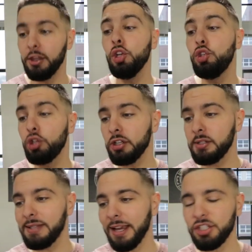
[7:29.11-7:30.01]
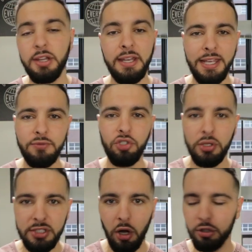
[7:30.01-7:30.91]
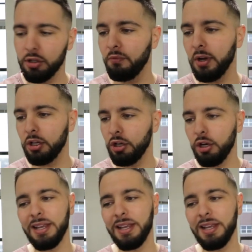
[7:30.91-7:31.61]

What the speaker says: The nutrition section that he gives you is also very good.